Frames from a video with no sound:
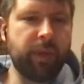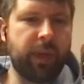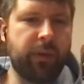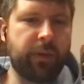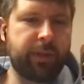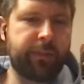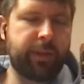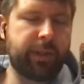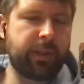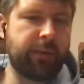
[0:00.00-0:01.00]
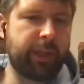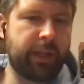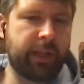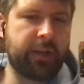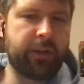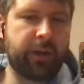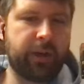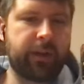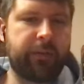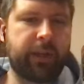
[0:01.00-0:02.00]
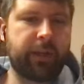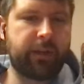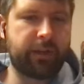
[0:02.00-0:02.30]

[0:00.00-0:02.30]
You are to put the atonement lid on the ark of the